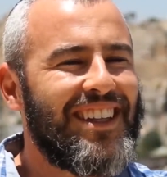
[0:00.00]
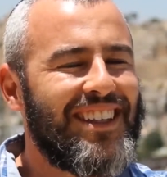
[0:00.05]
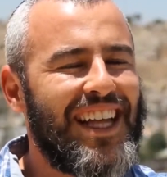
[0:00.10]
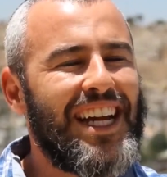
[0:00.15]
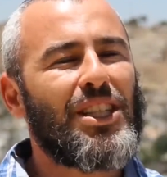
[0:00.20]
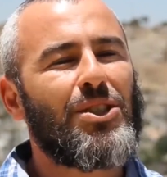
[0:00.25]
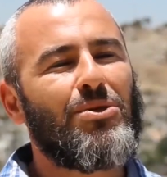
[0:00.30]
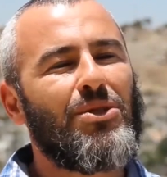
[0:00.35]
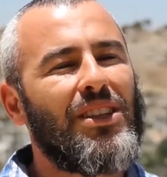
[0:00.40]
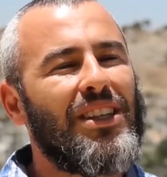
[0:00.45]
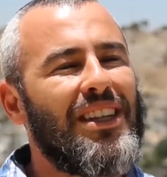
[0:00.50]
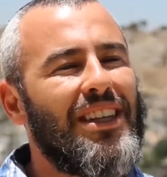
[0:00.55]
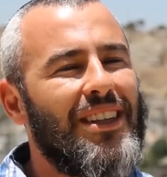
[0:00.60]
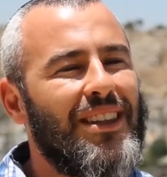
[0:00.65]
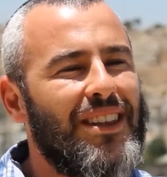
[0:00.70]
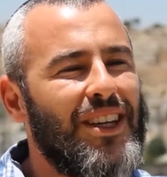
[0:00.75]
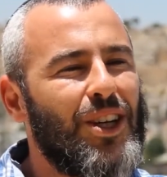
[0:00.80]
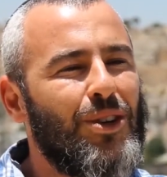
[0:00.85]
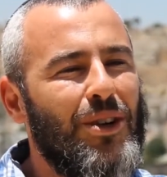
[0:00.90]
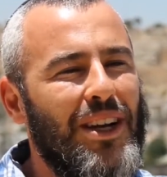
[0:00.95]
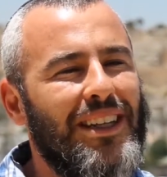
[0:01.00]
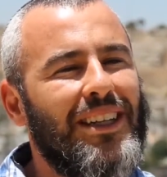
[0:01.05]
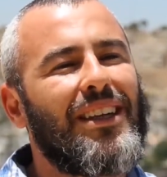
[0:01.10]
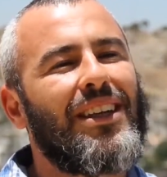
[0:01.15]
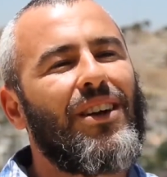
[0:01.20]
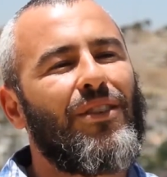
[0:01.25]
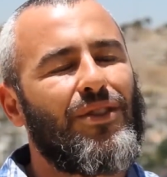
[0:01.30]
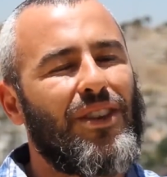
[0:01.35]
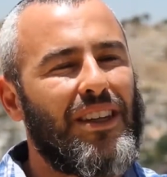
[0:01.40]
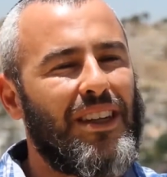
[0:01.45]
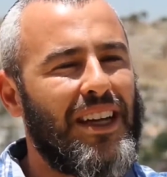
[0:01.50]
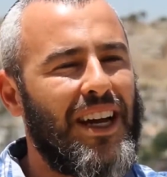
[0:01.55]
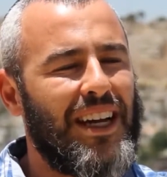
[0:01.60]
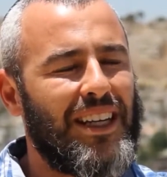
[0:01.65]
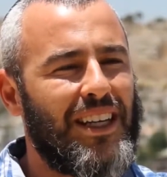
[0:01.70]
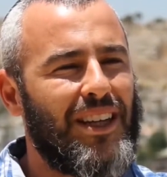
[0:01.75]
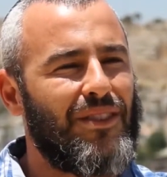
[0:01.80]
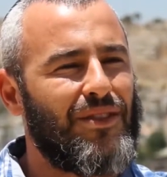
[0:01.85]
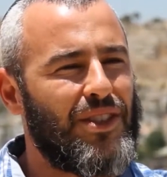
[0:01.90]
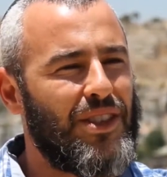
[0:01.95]
That's really the great gift that
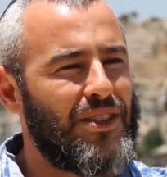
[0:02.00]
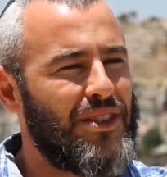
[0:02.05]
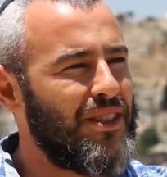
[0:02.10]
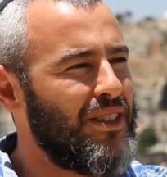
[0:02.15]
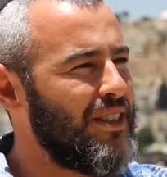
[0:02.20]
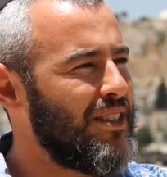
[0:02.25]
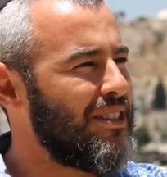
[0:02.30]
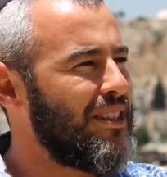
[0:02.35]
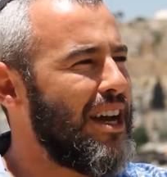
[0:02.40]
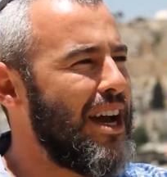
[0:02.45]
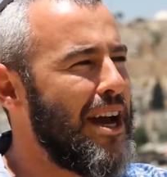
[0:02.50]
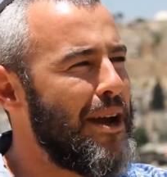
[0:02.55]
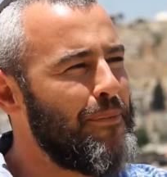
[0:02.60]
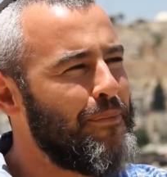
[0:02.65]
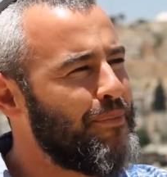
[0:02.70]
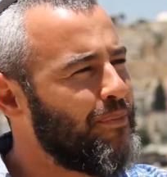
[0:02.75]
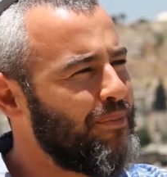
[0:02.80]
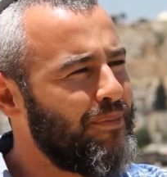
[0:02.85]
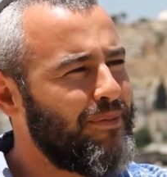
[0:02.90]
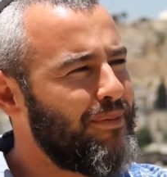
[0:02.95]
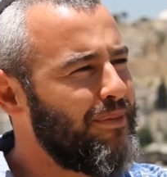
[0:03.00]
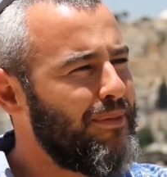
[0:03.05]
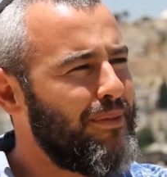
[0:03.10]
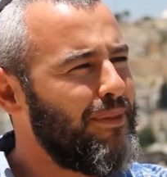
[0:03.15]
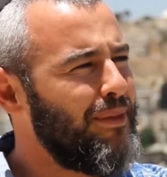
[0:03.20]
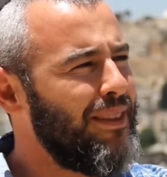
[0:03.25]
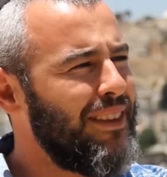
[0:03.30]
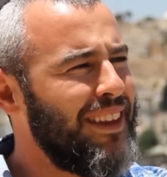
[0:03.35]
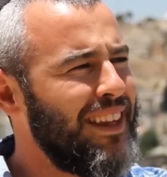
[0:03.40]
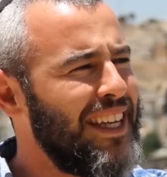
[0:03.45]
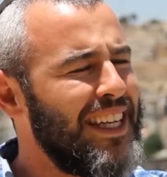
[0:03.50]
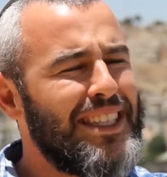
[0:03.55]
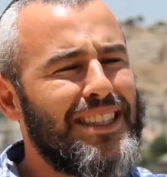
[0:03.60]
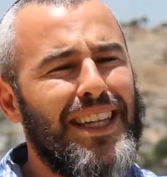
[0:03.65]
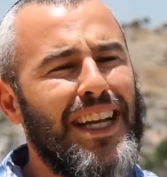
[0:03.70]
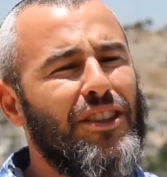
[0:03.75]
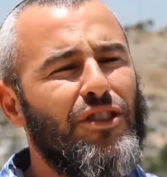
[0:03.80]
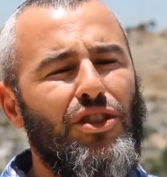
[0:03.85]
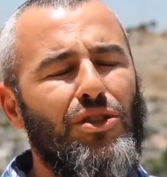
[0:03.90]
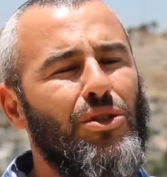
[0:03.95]
God gives us in this time, is
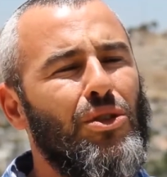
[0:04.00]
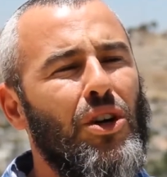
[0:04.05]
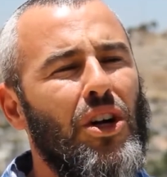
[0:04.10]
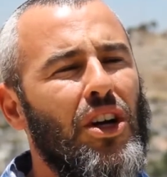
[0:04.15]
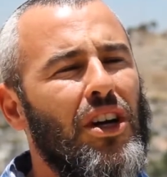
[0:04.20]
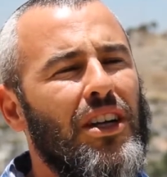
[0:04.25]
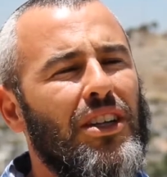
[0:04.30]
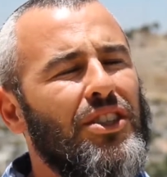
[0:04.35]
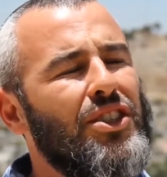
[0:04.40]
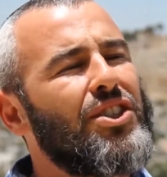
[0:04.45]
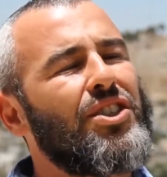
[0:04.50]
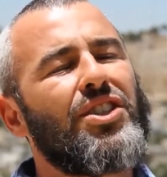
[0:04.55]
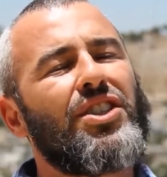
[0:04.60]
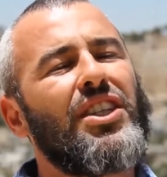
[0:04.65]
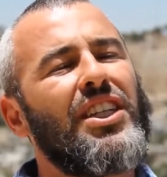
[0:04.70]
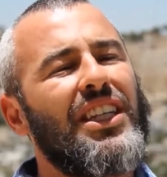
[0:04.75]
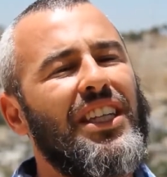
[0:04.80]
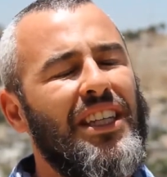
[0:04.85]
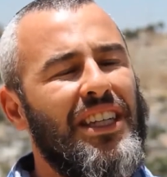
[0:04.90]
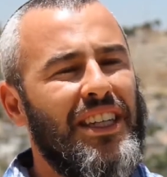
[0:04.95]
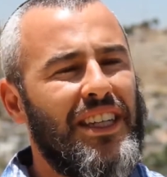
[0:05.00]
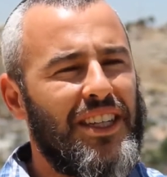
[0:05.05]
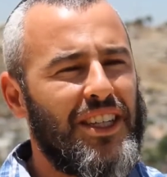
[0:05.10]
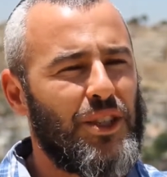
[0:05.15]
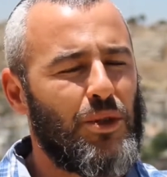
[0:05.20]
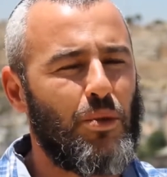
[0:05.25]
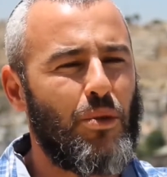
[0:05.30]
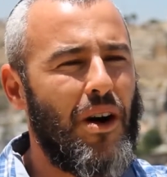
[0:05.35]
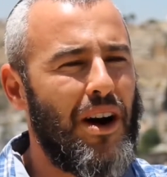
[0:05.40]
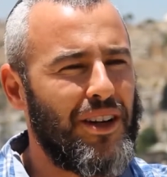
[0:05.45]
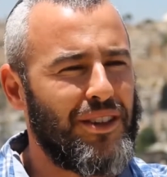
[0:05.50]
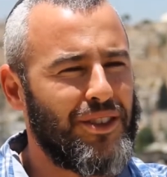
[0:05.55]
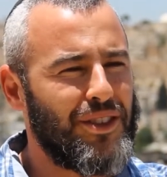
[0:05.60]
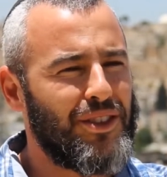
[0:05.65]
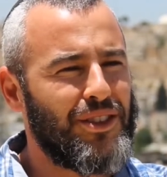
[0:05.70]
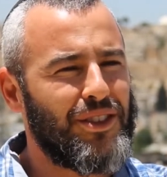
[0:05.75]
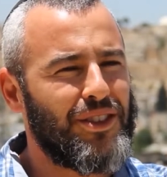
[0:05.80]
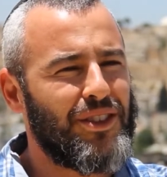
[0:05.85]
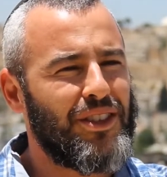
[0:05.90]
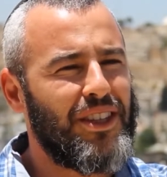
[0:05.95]
not to see his
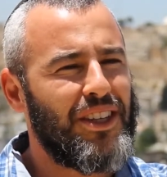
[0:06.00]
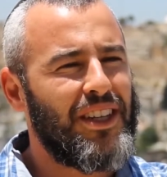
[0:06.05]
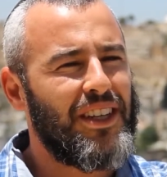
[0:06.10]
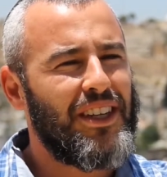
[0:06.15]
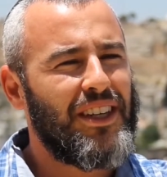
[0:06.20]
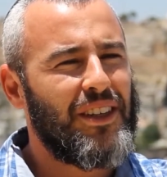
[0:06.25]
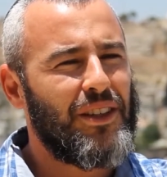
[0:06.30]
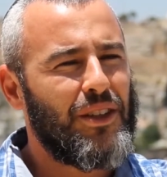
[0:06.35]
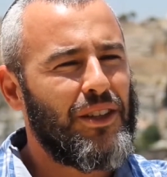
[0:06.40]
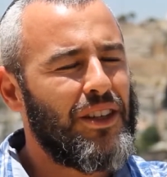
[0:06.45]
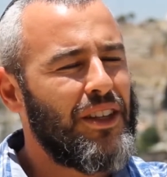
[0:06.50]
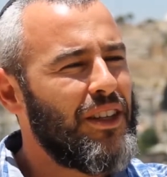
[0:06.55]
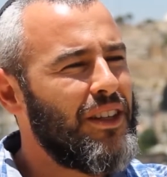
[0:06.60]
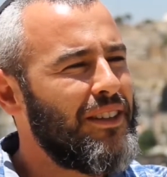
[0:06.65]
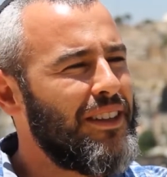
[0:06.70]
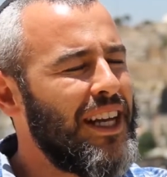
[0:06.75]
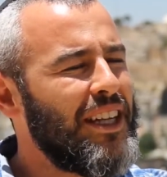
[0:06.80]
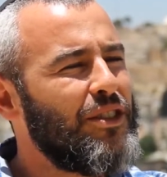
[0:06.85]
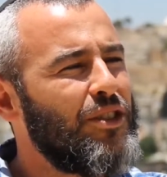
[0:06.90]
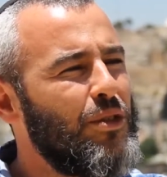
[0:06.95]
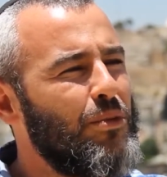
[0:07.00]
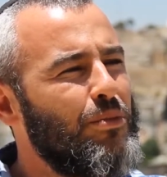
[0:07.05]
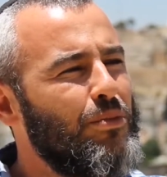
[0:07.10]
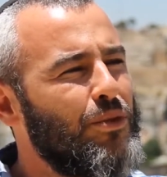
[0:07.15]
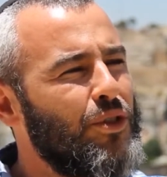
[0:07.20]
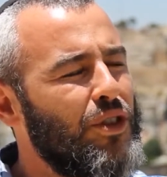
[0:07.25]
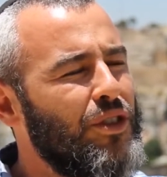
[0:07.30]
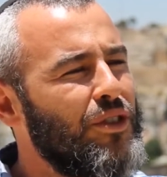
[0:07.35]
wonders, not to